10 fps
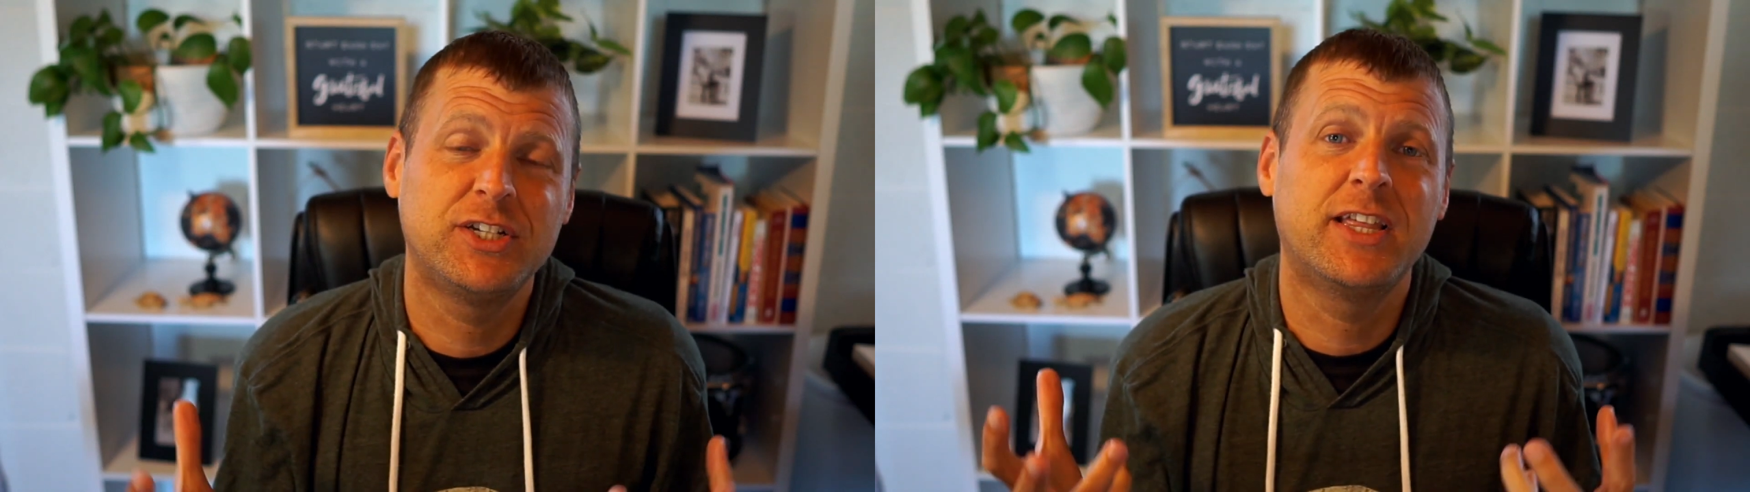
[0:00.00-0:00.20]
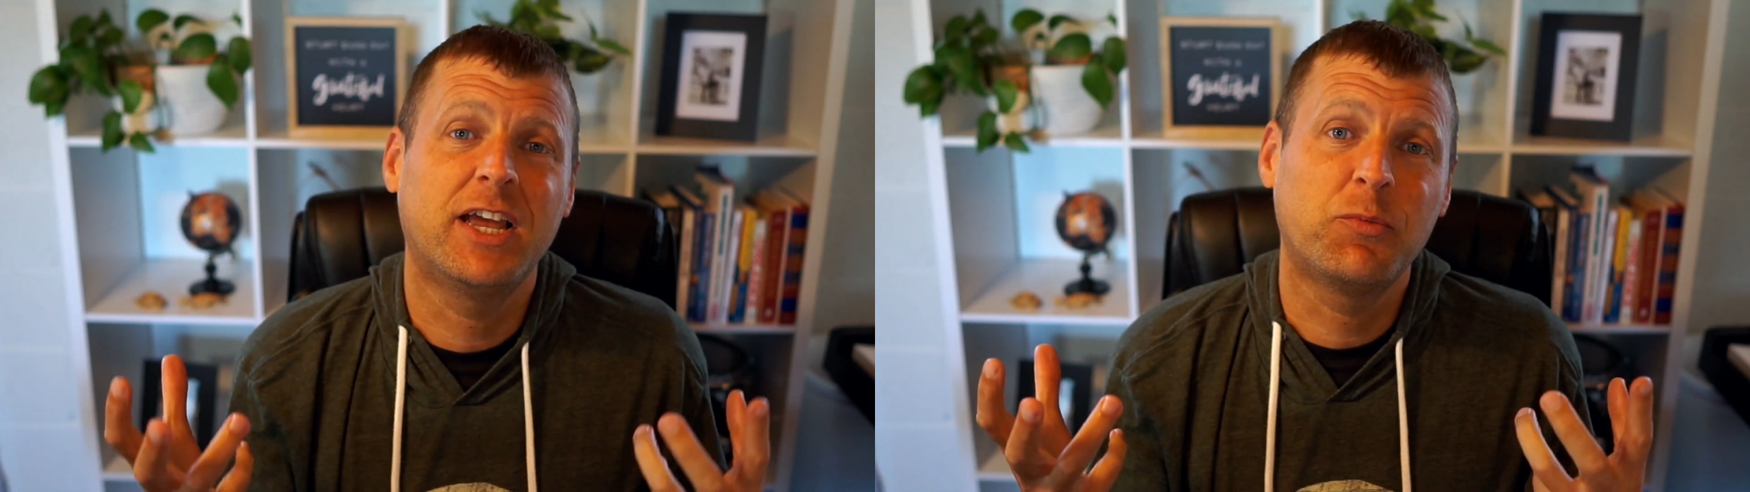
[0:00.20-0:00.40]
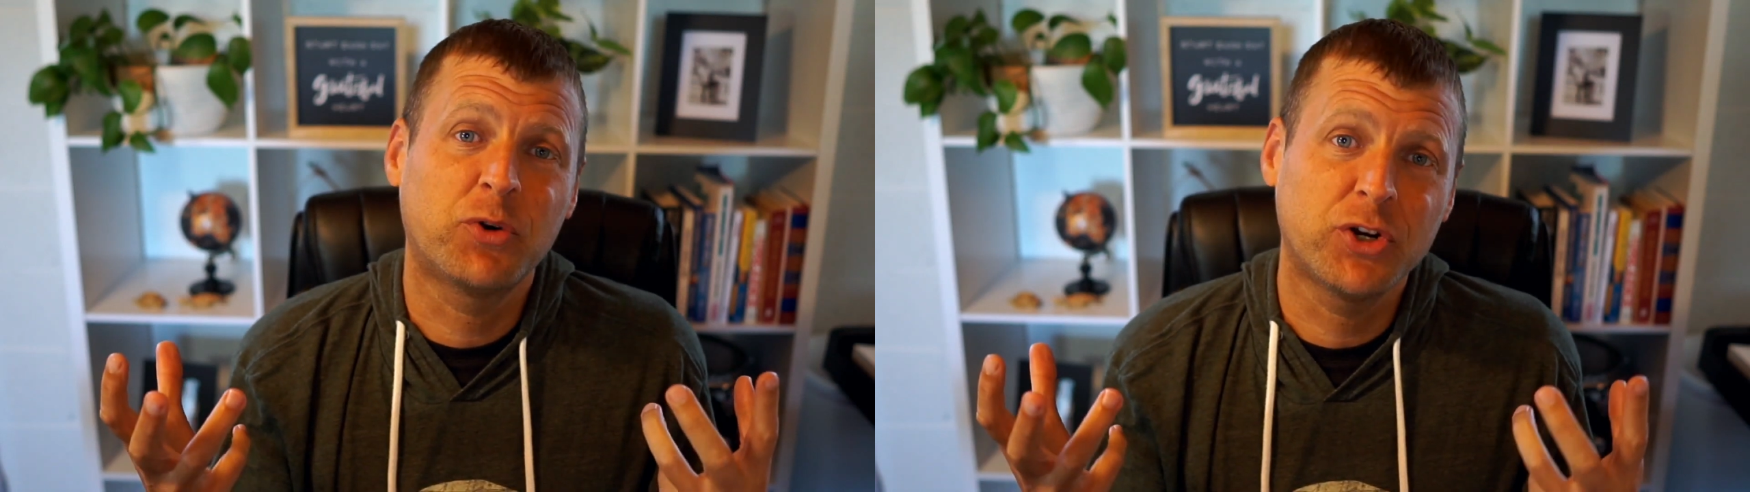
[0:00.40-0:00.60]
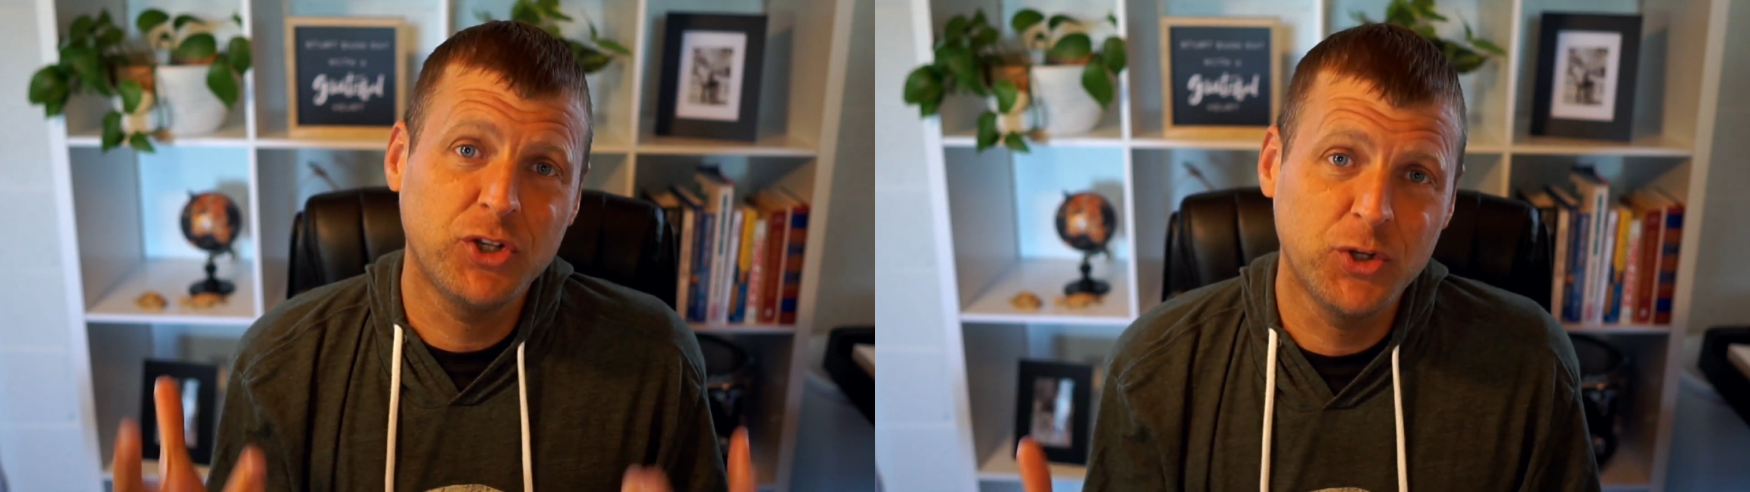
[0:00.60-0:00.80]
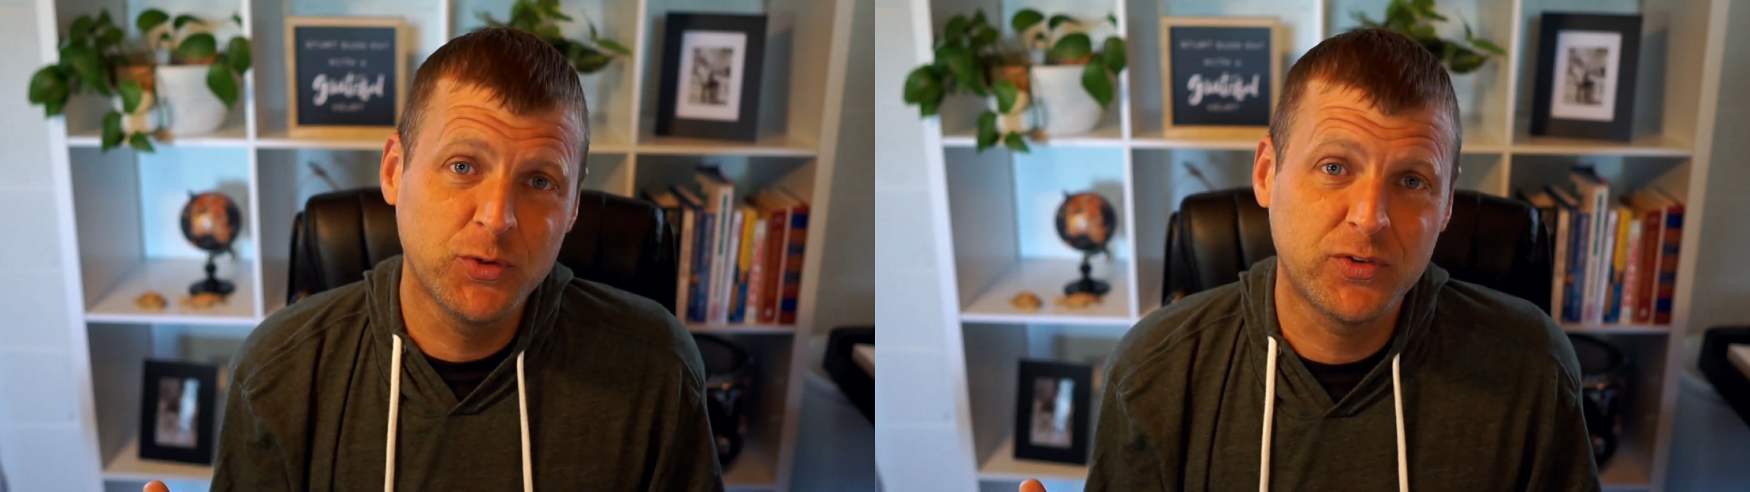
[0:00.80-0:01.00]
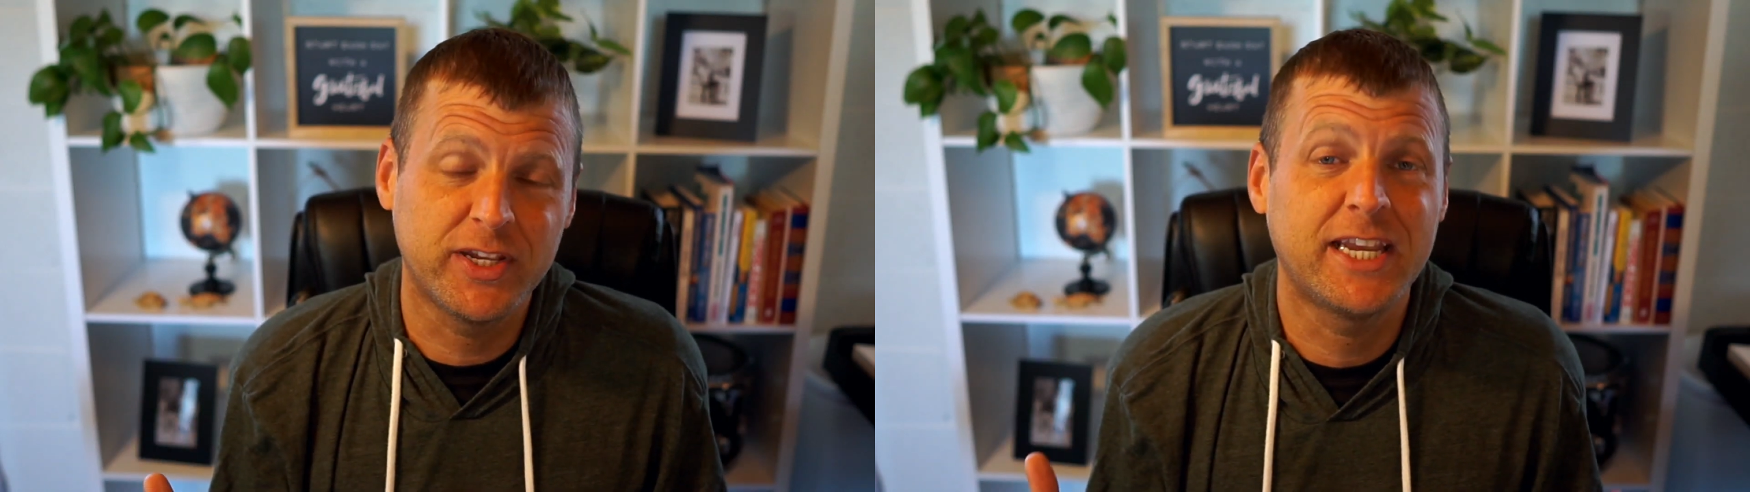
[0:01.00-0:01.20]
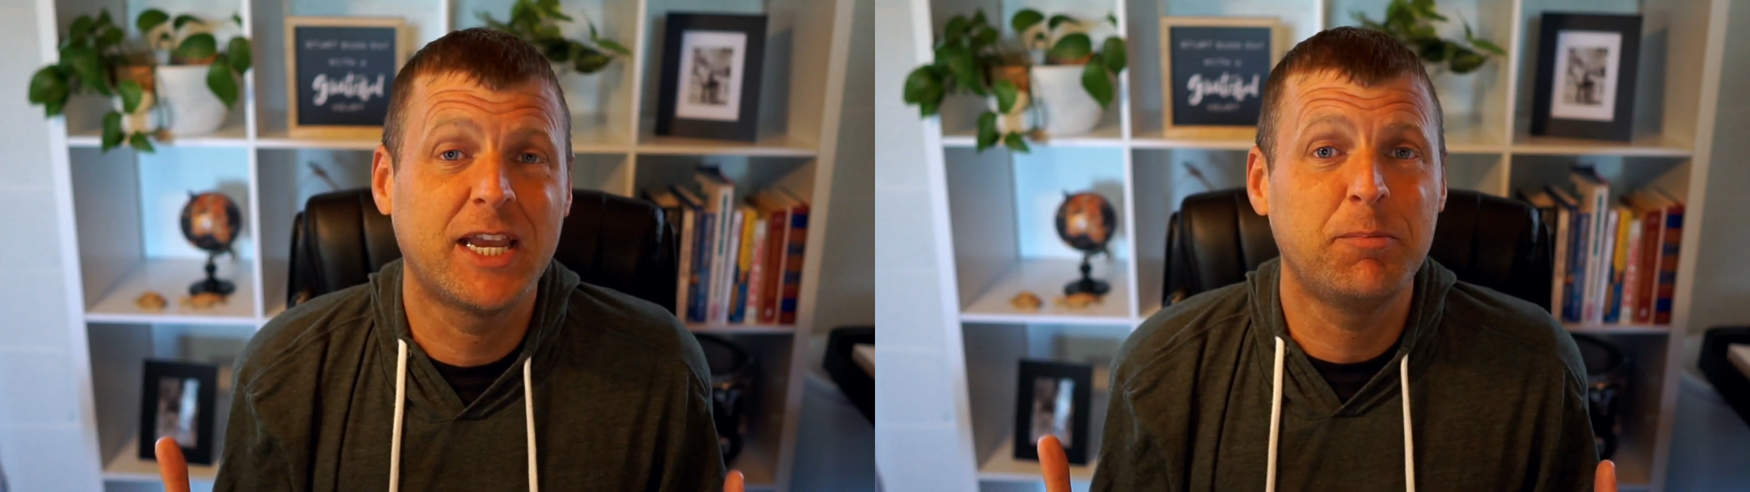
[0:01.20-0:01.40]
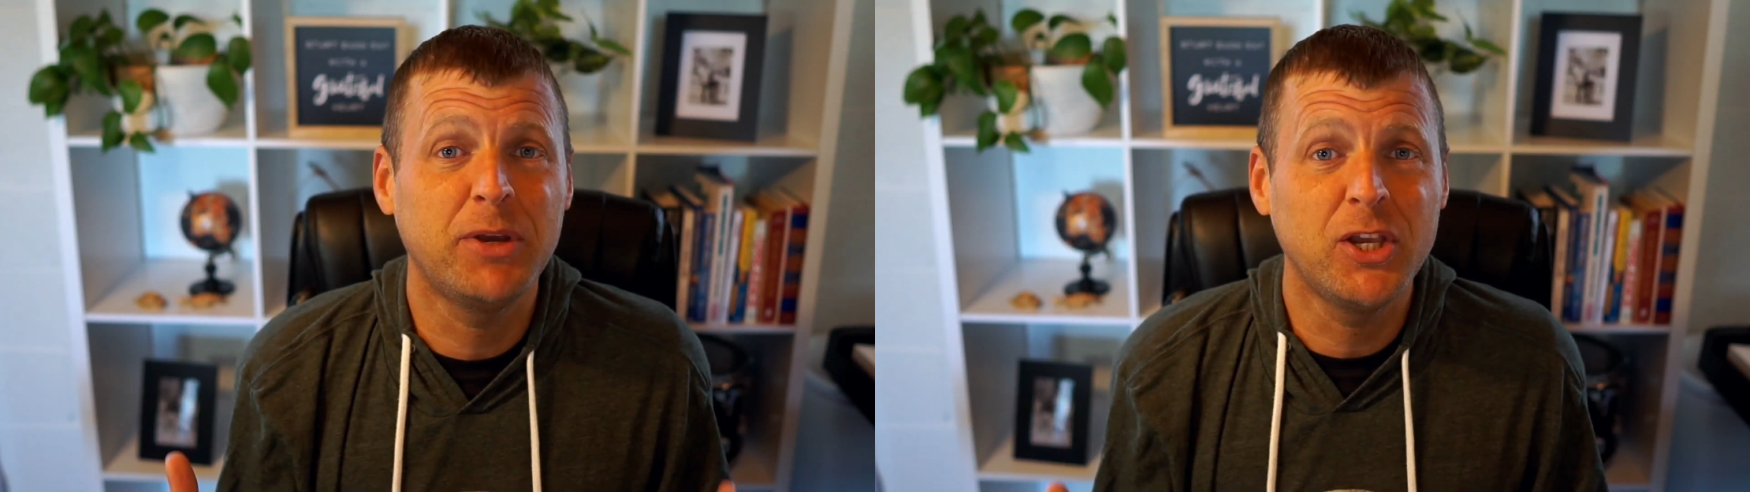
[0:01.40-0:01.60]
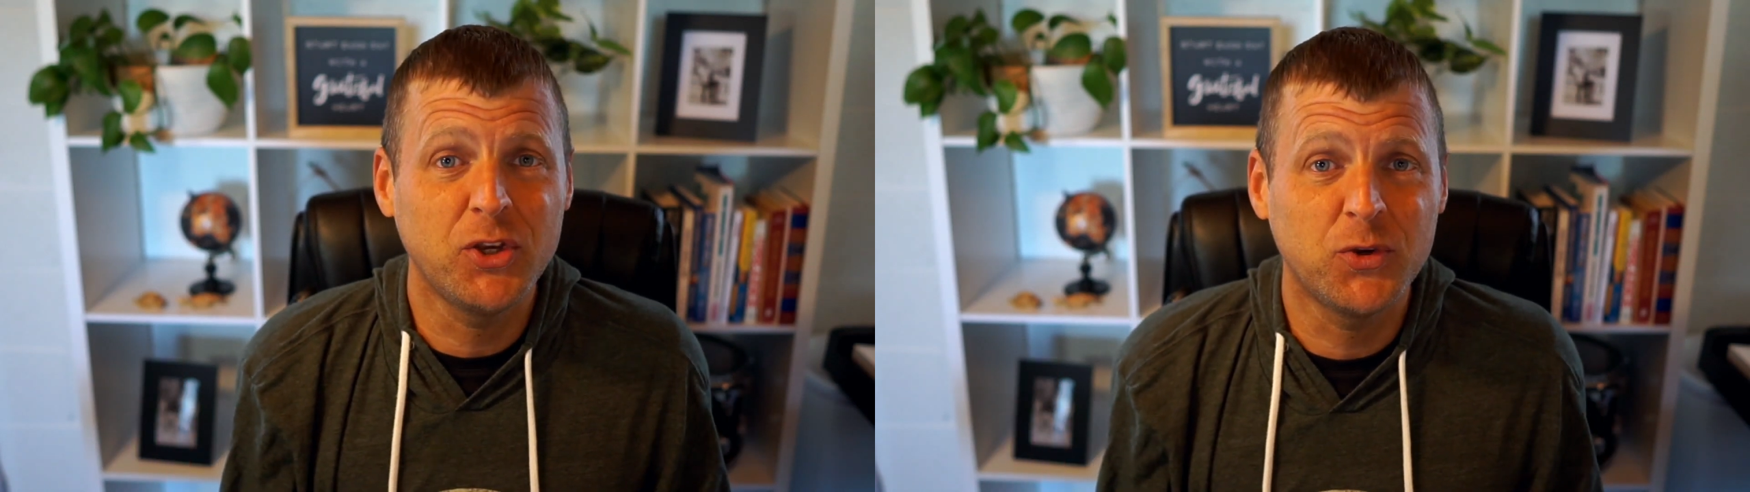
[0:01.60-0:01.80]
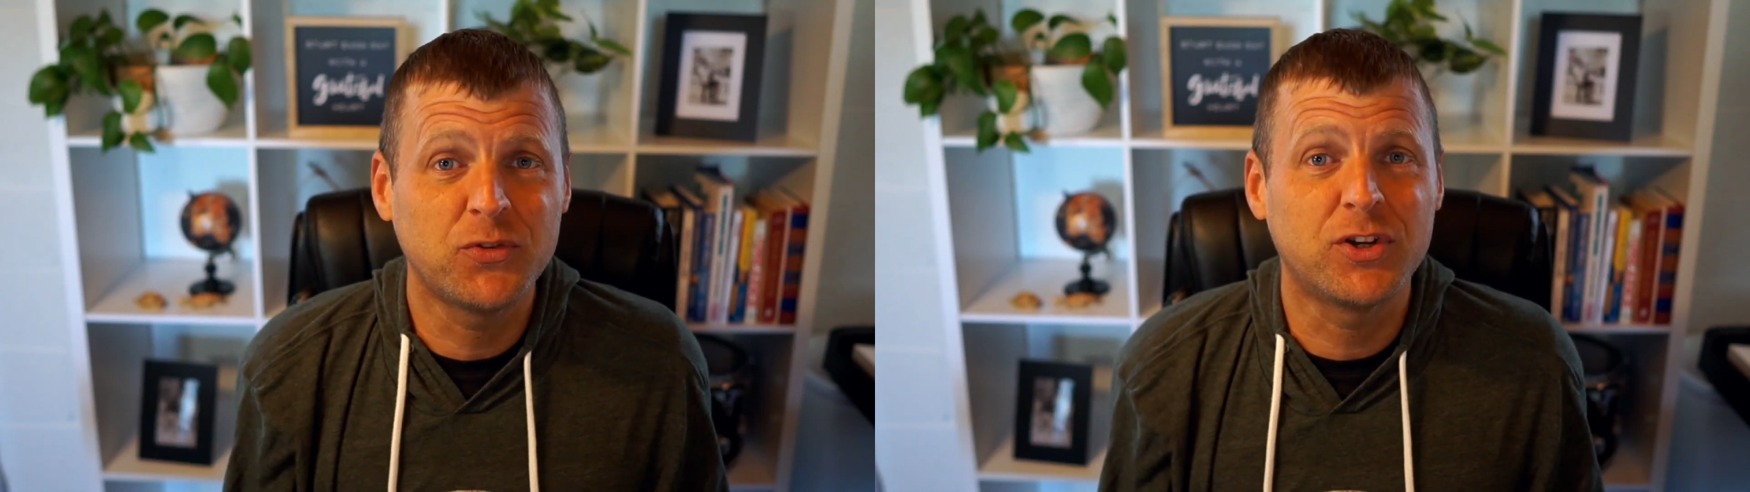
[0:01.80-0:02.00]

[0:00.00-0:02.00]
that we're using can be used